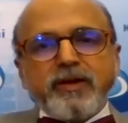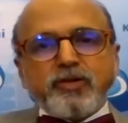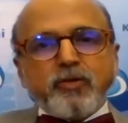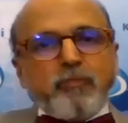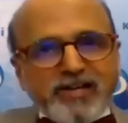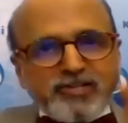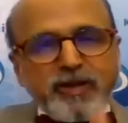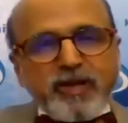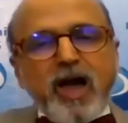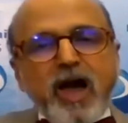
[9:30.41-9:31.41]
The banks have
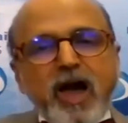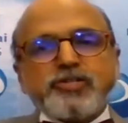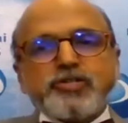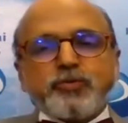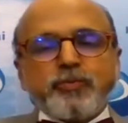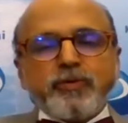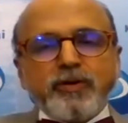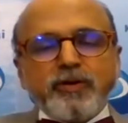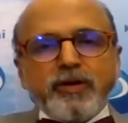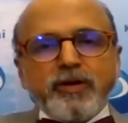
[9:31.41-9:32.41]
been asked to
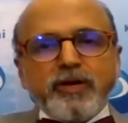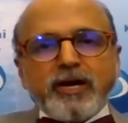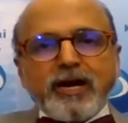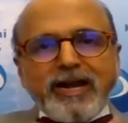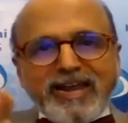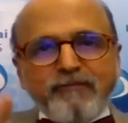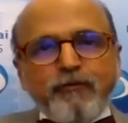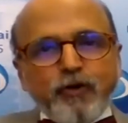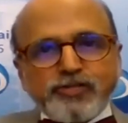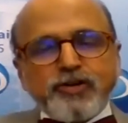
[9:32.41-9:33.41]
clearly
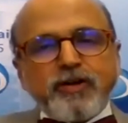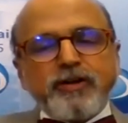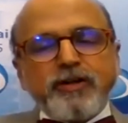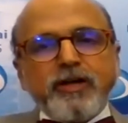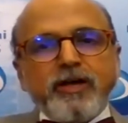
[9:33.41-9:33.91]
focus on